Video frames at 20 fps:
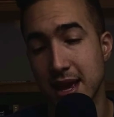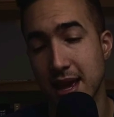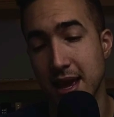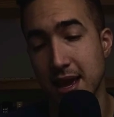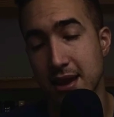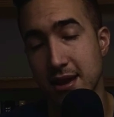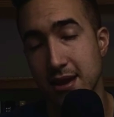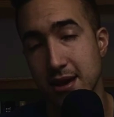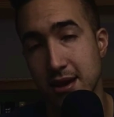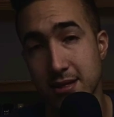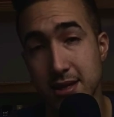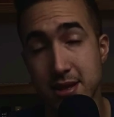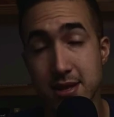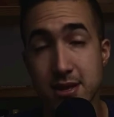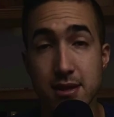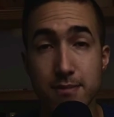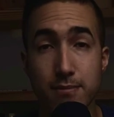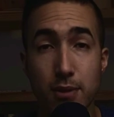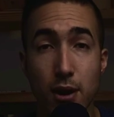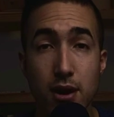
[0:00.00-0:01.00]
And this
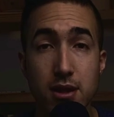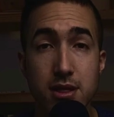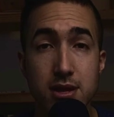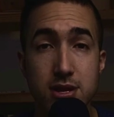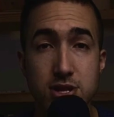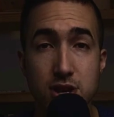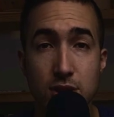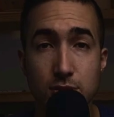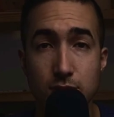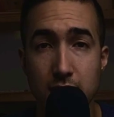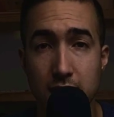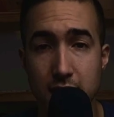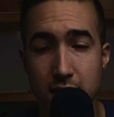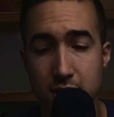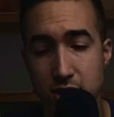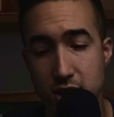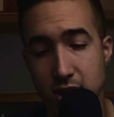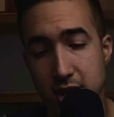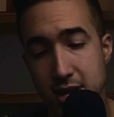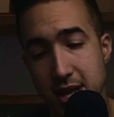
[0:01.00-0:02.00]
is the part of the show where I
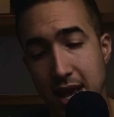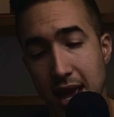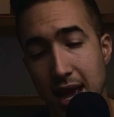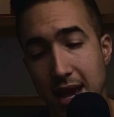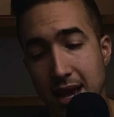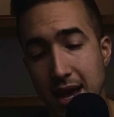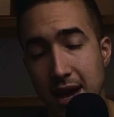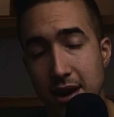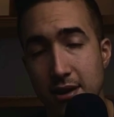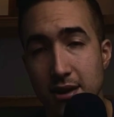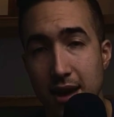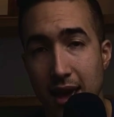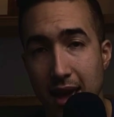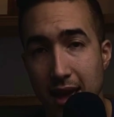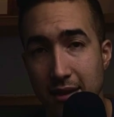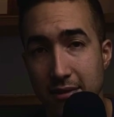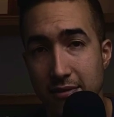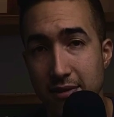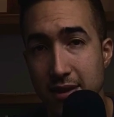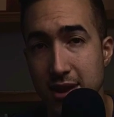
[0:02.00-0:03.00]
usually just hang out
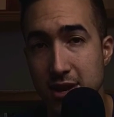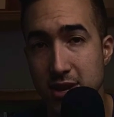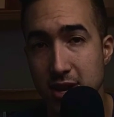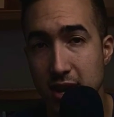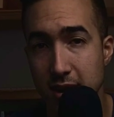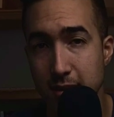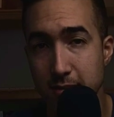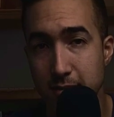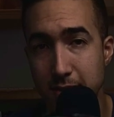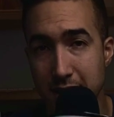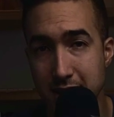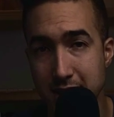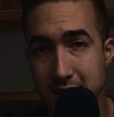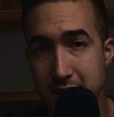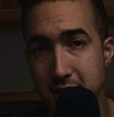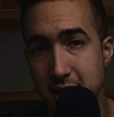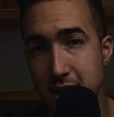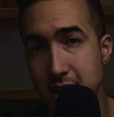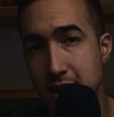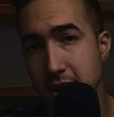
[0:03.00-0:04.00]
and finish up my
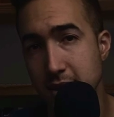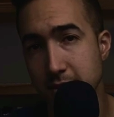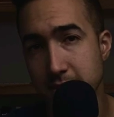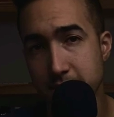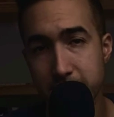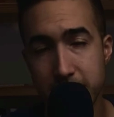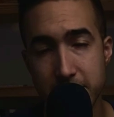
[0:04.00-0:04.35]
tea